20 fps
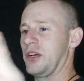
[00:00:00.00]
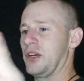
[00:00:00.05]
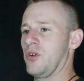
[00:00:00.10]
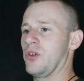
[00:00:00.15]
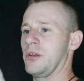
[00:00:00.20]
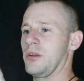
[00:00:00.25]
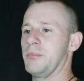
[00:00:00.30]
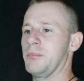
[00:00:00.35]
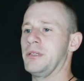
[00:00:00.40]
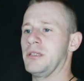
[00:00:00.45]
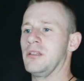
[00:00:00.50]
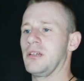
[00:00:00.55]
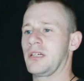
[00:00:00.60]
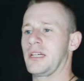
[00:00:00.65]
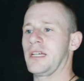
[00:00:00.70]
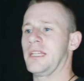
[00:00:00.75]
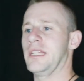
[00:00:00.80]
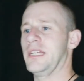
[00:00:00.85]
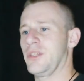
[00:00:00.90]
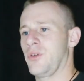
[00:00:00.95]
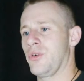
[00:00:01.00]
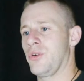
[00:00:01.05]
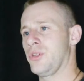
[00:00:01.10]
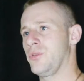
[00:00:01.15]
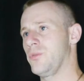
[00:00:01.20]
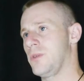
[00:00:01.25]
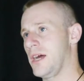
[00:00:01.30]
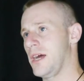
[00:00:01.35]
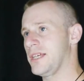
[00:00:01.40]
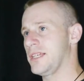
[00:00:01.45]
gonna be looking in on you
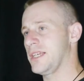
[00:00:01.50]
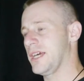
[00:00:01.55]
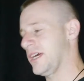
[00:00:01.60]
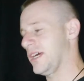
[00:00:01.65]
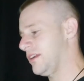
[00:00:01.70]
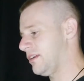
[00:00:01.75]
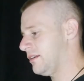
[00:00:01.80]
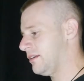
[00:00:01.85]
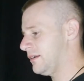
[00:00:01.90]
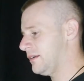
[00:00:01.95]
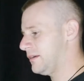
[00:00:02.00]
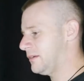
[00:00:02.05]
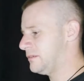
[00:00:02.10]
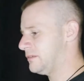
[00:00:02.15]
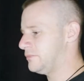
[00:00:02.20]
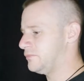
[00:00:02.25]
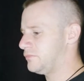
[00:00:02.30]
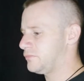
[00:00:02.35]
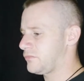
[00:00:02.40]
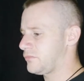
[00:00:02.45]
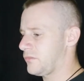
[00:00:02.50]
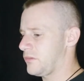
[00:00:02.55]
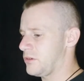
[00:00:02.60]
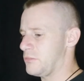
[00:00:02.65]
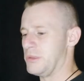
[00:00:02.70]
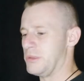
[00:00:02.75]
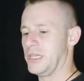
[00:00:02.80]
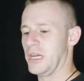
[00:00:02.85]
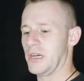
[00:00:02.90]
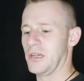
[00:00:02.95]
like that,
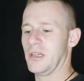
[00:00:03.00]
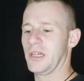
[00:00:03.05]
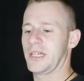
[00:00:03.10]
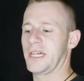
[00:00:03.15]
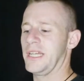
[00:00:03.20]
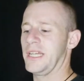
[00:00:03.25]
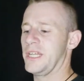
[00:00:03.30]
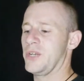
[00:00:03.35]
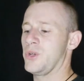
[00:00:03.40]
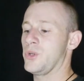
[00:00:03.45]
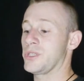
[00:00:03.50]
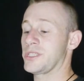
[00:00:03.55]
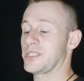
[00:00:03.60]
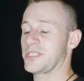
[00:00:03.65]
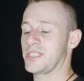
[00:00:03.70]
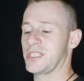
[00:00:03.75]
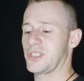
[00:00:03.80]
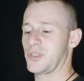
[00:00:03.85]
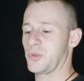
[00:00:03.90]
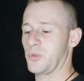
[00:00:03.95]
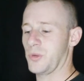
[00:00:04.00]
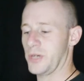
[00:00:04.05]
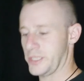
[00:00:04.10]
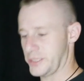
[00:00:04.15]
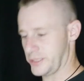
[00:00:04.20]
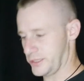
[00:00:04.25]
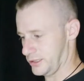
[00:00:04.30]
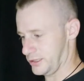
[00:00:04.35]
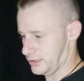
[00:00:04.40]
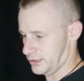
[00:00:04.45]
but they're looking in on the
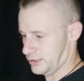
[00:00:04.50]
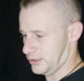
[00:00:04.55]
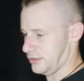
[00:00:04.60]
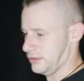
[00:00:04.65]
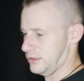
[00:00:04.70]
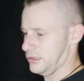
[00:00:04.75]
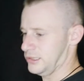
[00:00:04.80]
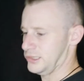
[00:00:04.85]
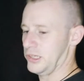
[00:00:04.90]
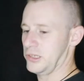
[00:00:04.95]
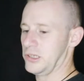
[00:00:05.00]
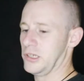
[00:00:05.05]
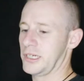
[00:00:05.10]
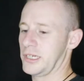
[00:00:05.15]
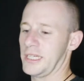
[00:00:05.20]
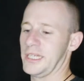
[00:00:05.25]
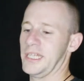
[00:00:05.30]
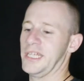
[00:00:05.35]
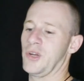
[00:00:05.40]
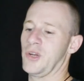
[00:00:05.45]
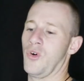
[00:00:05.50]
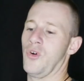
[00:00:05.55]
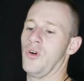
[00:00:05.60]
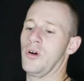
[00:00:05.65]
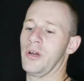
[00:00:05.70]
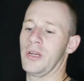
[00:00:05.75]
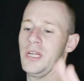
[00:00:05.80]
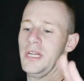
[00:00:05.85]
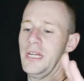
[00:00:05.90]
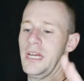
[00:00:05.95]
situation. They're looking in
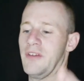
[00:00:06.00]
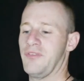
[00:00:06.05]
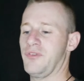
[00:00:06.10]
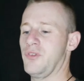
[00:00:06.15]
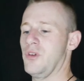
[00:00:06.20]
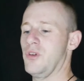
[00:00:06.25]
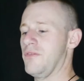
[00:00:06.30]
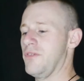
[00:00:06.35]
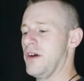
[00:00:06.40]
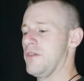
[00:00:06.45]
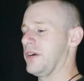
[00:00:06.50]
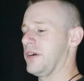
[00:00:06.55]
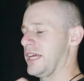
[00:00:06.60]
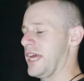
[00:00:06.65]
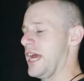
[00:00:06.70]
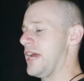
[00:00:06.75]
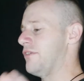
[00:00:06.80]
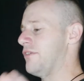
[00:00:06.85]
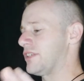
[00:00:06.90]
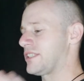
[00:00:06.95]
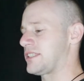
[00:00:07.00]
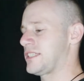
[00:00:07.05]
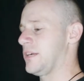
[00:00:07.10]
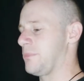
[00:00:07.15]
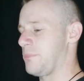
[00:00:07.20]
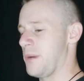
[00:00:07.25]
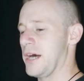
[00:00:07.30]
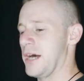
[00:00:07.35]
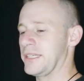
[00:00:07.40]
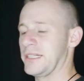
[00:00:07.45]
on, if you have ever gave a
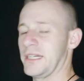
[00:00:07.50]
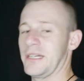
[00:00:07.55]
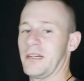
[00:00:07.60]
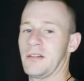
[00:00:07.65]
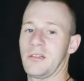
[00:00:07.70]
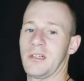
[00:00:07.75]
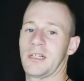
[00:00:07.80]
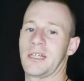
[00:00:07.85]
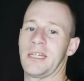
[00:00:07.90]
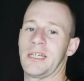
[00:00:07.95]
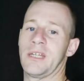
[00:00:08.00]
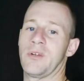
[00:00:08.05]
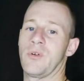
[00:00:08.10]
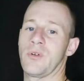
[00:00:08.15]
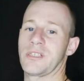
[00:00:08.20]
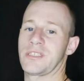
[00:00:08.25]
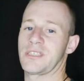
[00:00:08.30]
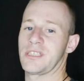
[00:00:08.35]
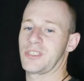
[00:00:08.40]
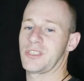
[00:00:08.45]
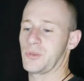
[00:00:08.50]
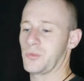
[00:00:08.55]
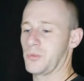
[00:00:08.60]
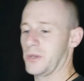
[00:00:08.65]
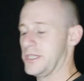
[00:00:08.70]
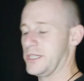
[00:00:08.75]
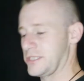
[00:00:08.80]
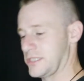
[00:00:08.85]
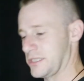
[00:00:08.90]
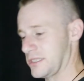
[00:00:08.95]
tip out there, they're looking in on the
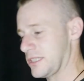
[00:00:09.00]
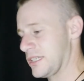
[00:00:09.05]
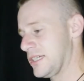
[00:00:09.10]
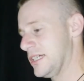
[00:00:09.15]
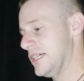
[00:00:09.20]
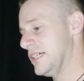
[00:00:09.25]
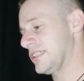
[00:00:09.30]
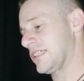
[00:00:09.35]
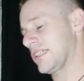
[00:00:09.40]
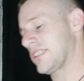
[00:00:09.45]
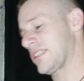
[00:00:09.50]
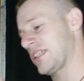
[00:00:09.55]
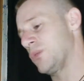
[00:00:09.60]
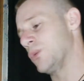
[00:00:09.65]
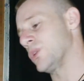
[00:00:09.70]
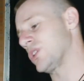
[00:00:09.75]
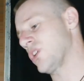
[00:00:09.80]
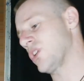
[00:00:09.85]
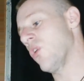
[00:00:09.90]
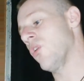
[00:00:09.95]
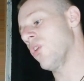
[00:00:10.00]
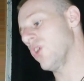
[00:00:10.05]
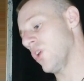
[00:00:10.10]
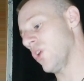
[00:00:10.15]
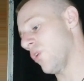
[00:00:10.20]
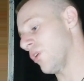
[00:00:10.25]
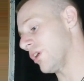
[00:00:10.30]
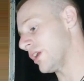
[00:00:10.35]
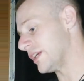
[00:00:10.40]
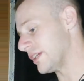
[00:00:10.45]
situation to see what's going
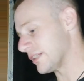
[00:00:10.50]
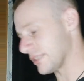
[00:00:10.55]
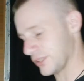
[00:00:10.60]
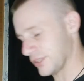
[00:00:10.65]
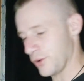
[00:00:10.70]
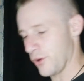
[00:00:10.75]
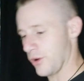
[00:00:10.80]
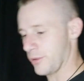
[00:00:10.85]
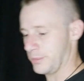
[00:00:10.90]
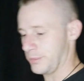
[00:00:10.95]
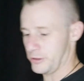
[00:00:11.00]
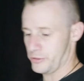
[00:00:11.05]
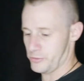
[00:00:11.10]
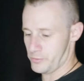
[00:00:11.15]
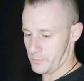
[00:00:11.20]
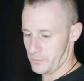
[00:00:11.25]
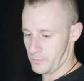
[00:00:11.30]
on here, Scorpio.